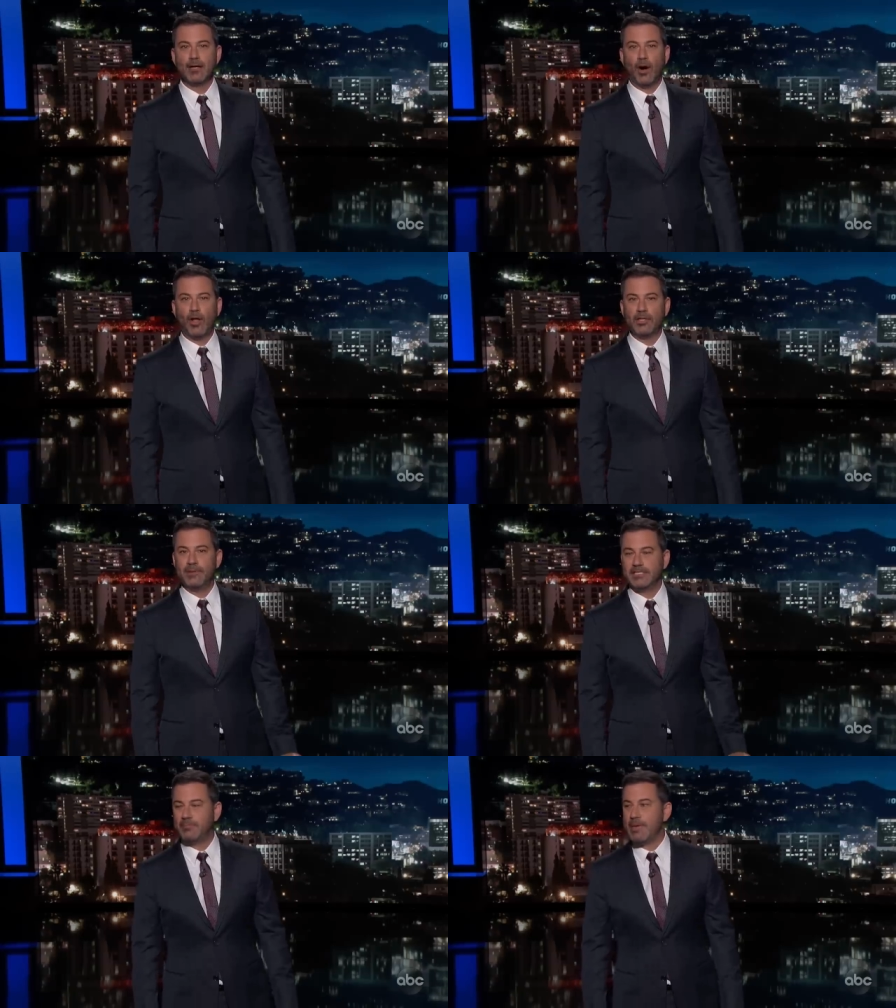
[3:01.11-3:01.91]
All the
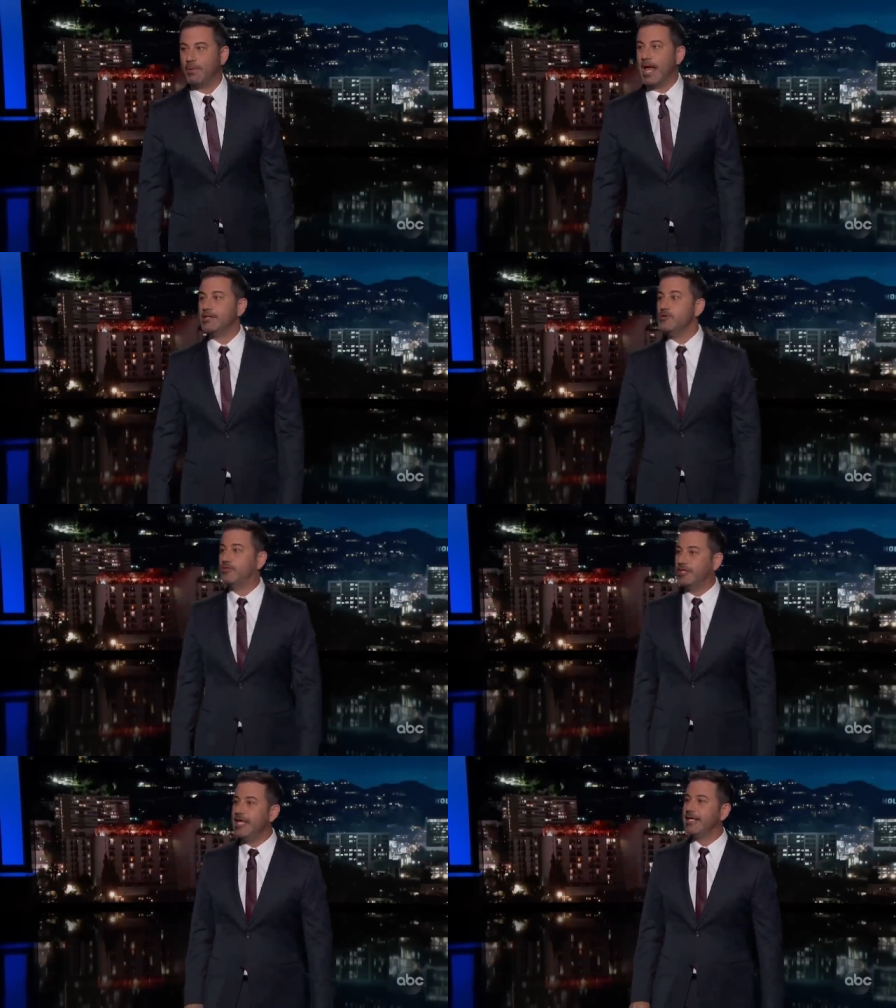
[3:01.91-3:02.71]
best people. And
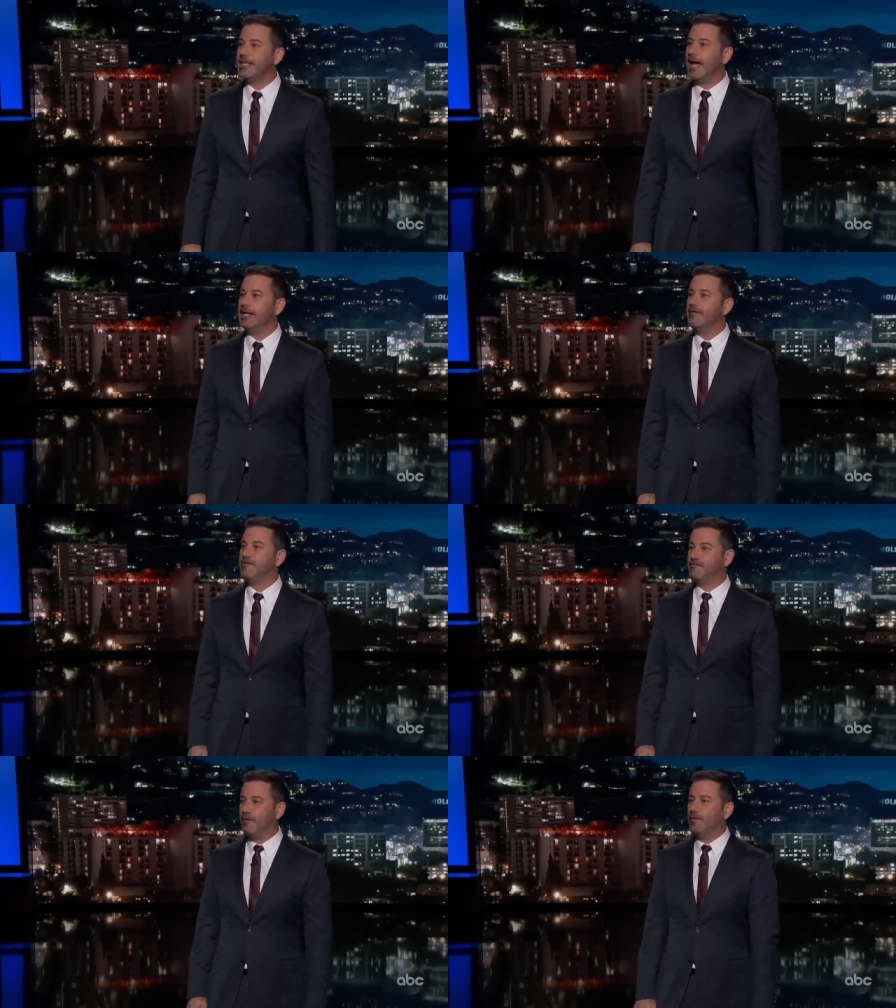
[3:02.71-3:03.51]
you'd think that
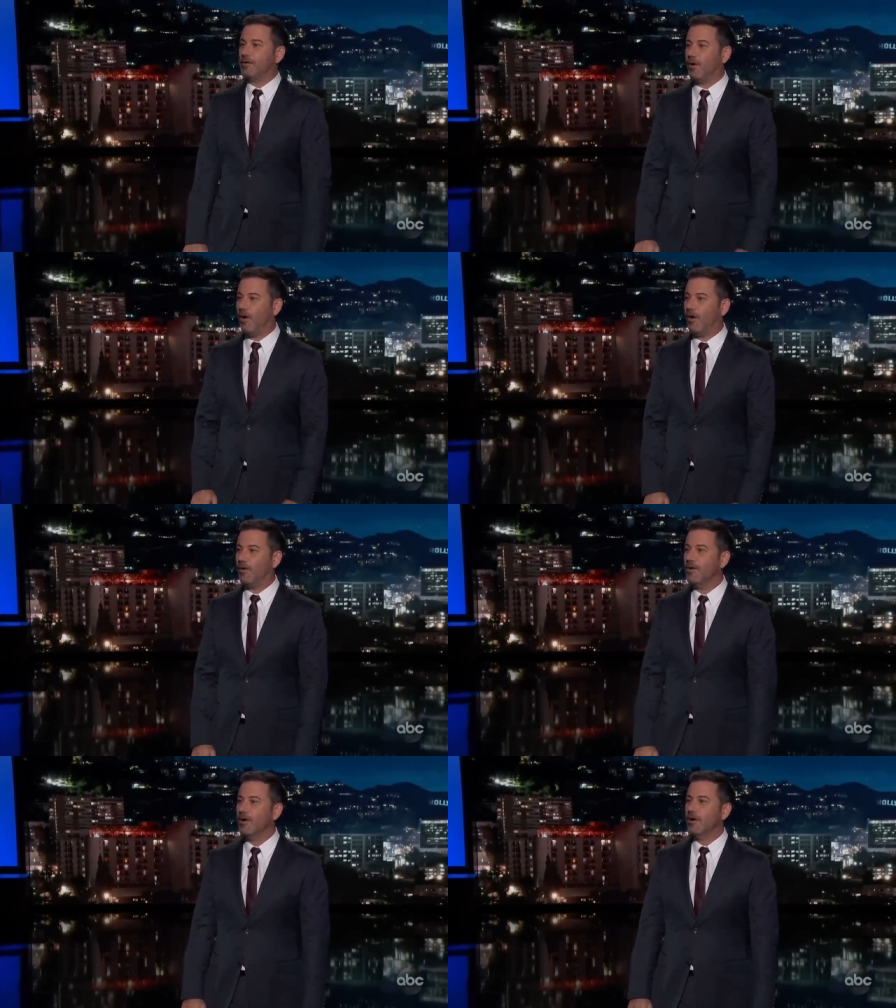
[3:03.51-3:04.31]
if a phone
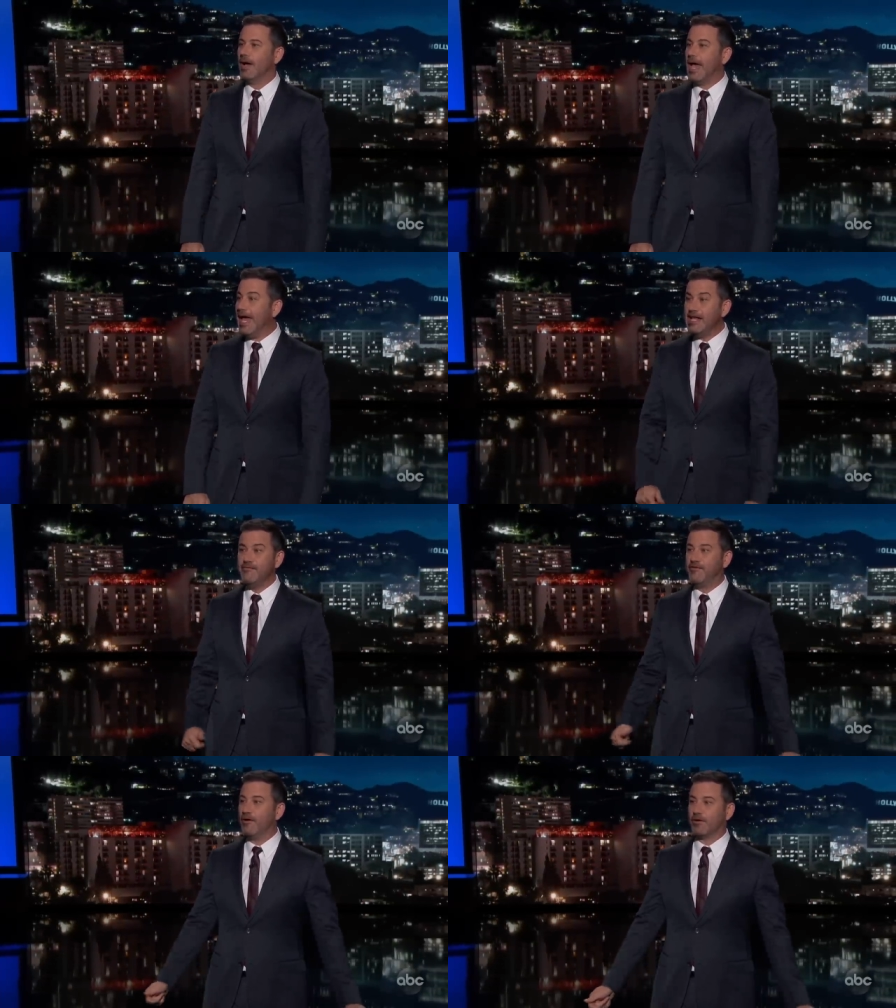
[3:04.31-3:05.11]
call,
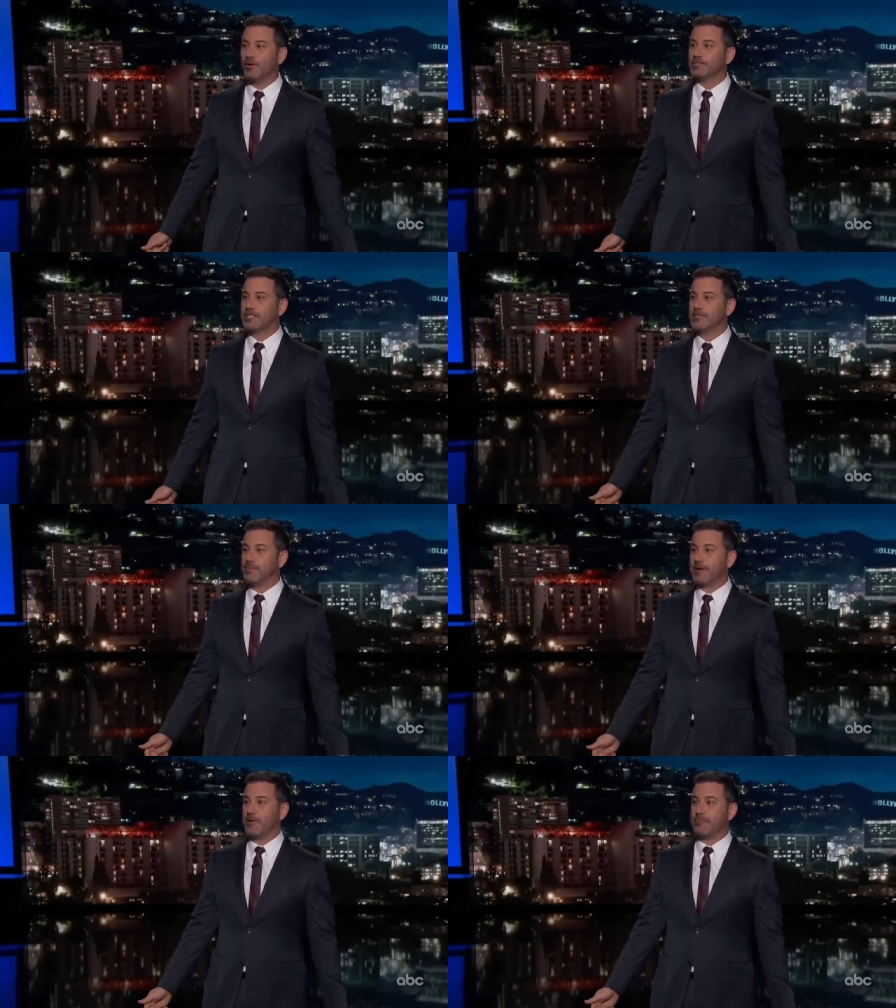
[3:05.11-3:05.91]
any phone call, was going to
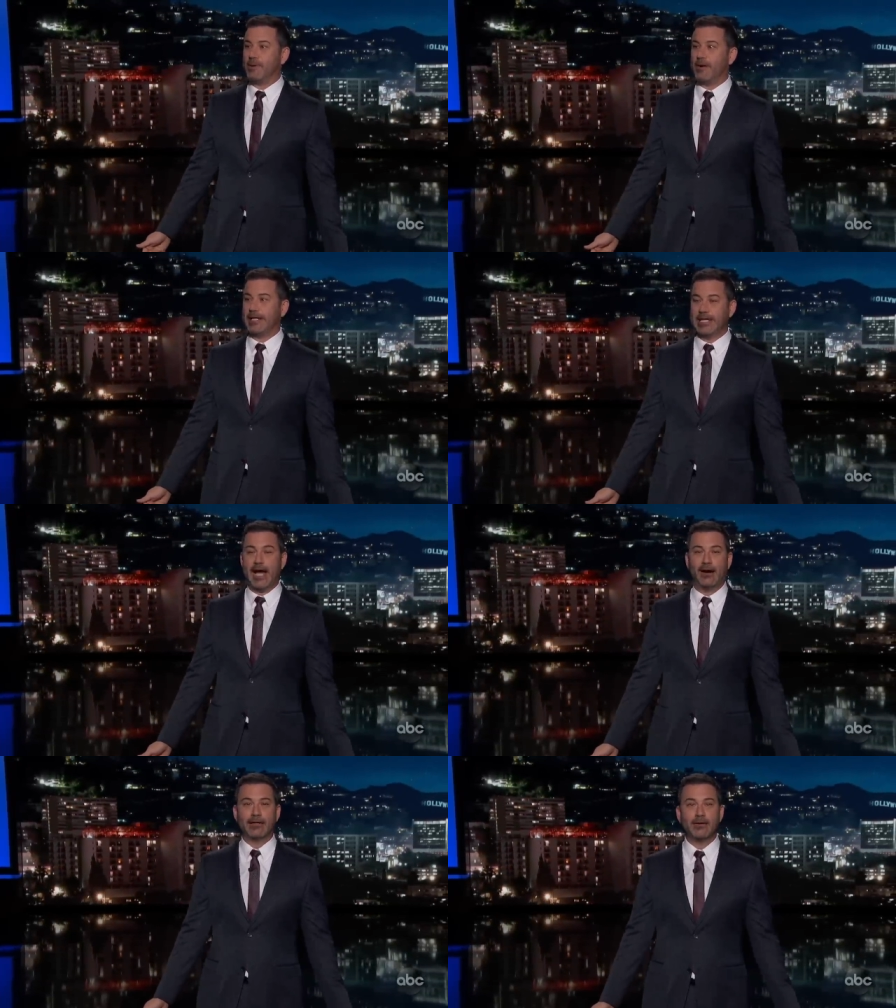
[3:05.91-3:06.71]
bring Rick Perry
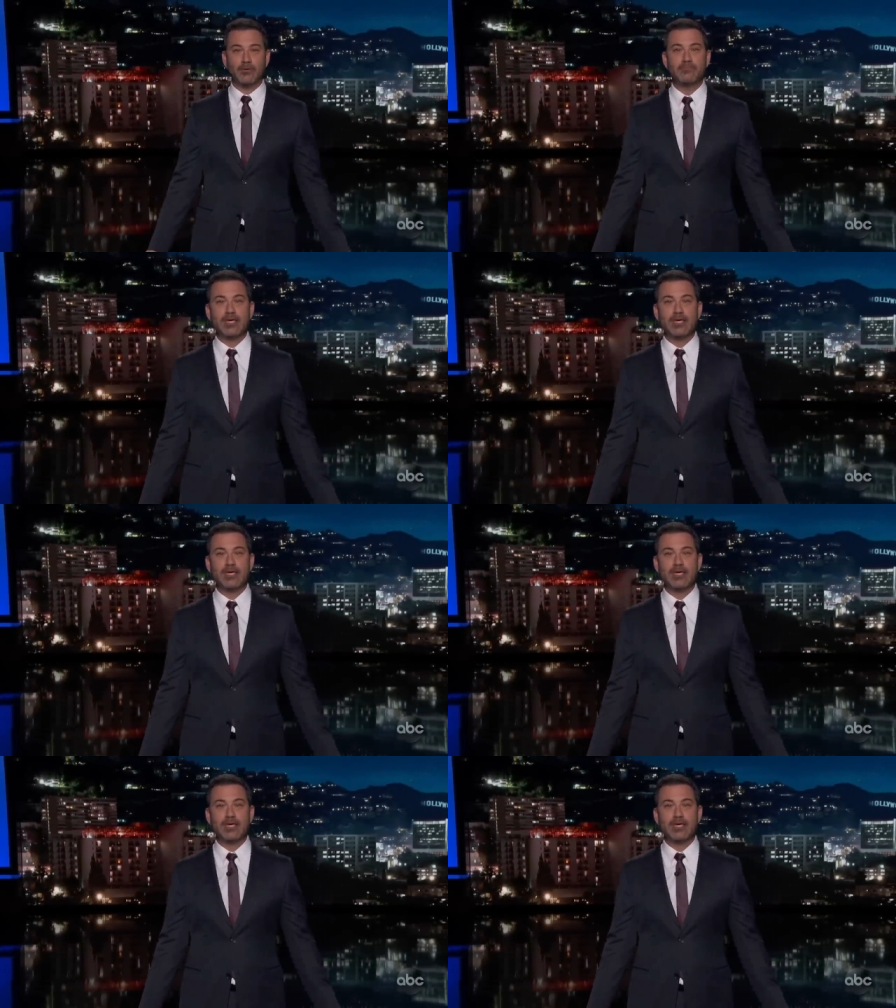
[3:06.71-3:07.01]
down, it would